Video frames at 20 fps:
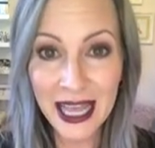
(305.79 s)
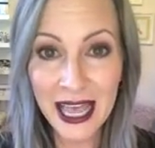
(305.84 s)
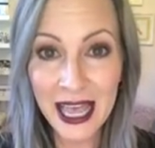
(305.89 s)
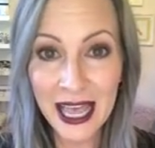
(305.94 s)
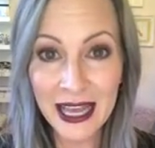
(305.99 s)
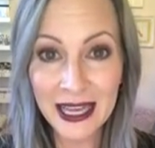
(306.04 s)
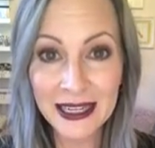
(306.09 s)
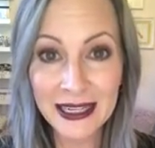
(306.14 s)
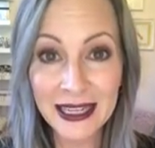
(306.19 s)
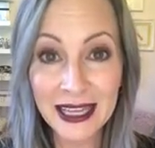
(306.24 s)
I
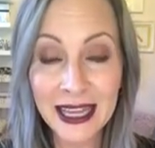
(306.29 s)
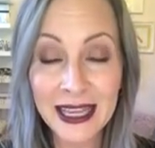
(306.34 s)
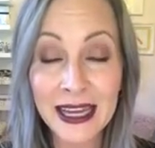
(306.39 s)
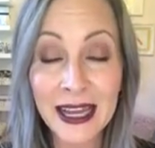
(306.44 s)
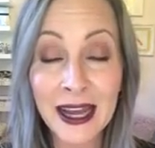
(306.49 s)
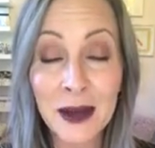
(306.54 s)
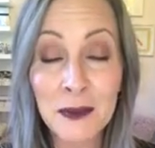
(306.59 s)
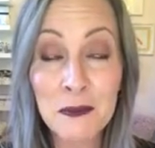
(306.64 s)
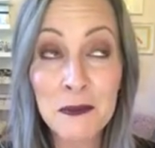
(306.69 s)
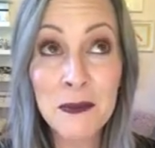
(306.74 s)
had
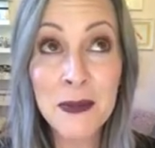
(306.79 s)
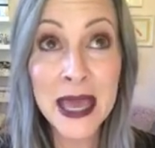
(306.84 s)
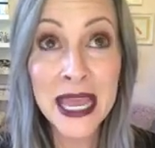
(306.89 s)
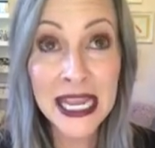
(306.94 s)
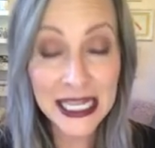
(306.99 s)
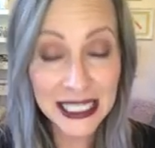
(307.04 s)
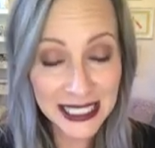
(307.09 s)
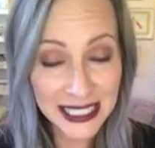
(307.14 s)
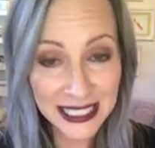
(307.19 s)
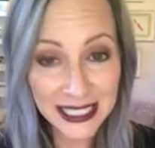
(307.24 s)
an
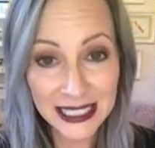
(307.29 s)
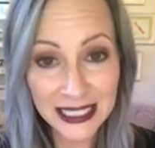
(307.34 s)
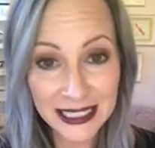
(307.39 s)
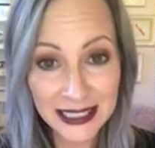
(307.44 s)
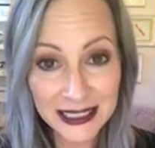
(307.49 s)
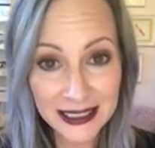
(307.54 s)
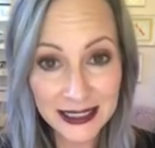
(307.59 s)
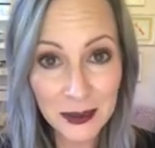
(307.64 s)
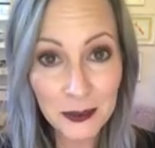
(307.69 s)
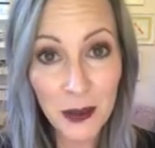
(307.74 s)

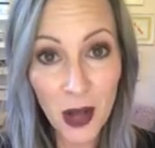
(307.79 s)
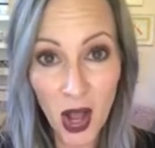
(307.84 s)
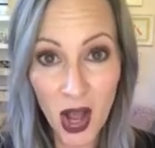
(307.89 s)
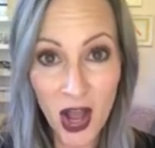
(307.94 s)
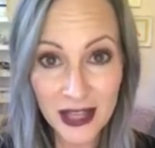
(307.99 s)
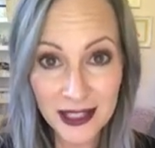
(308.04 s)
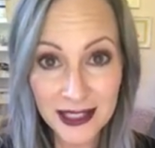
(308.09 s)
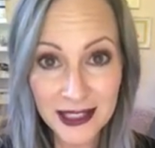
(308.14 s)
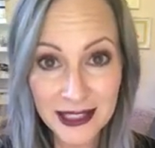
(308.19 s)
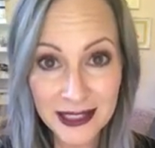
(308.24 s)
amazing
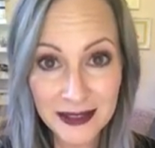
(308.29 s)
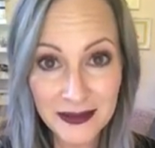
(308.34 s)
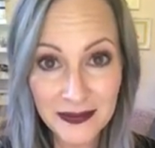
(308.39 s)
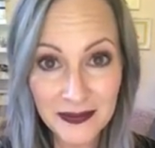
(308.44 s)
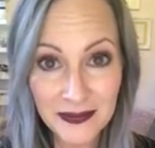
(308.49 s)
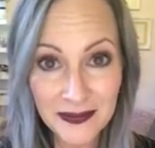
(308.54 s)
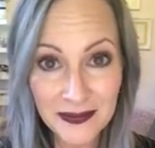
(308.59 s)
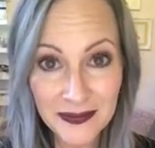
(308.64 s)
boss,